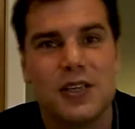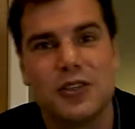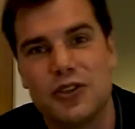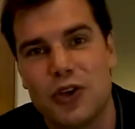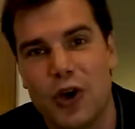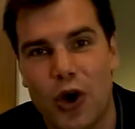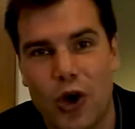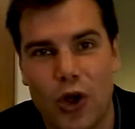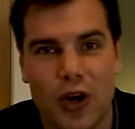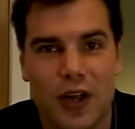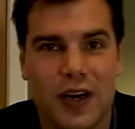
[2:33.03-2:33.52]

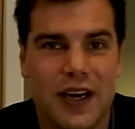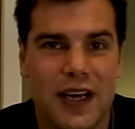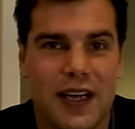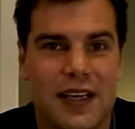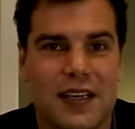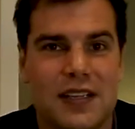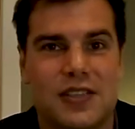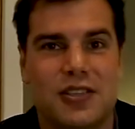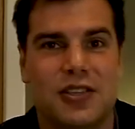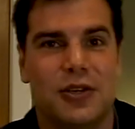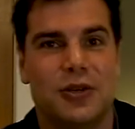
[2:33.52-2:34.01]
to
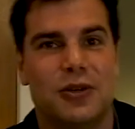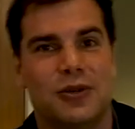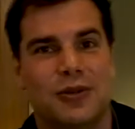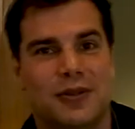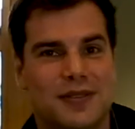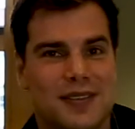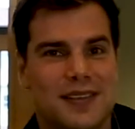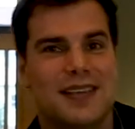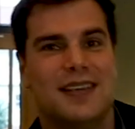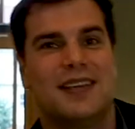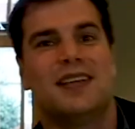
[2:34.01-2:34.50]
holiday
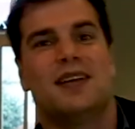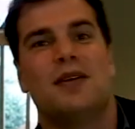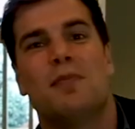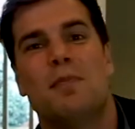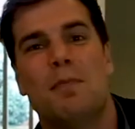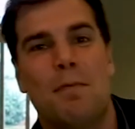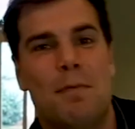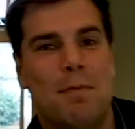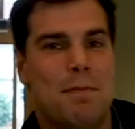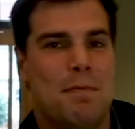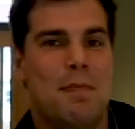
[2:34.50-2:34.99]
to
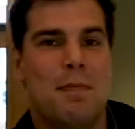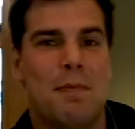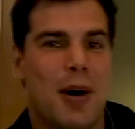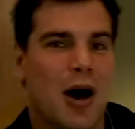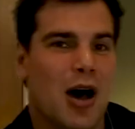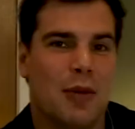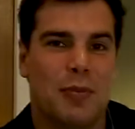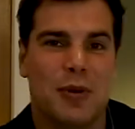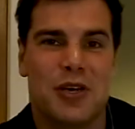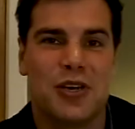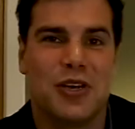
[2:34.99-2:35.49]

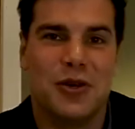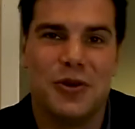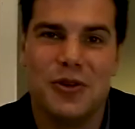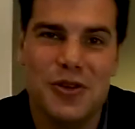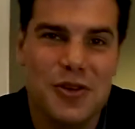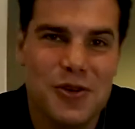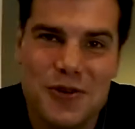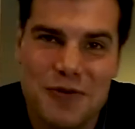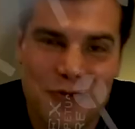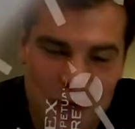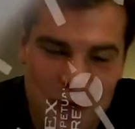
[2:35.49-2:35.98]
barbecue, you'd